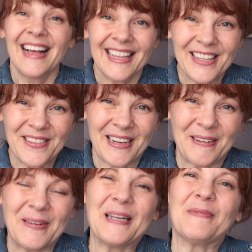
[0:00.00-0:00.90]
Hello
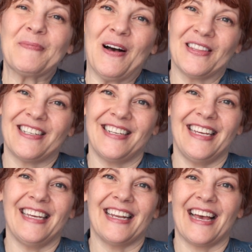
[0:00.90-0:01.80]
there, my name is Paula
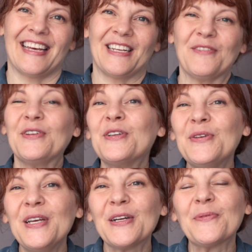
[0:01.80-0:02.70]
Jean, and if you're
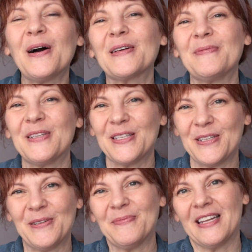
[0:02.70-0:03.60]
new here, welcome to the
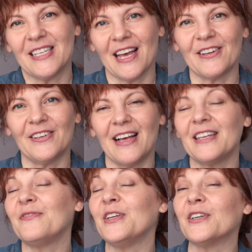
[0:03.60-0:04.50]
Jean May channel,
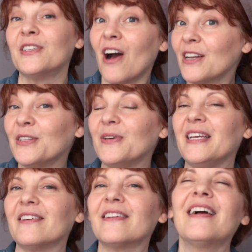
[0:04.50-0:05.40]
and if you're not new
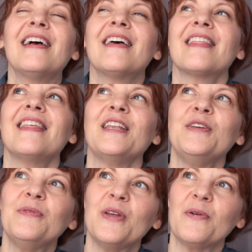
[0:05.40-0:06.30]
here, then
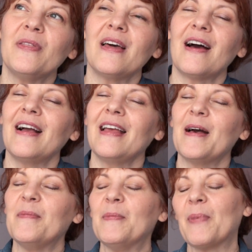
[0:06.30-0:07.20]
you know that I
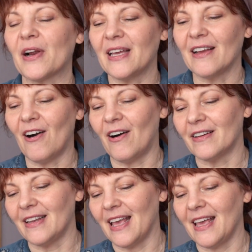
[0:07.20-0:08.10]
am embarking
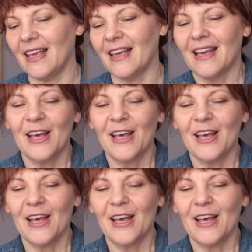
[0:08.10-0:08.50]
on a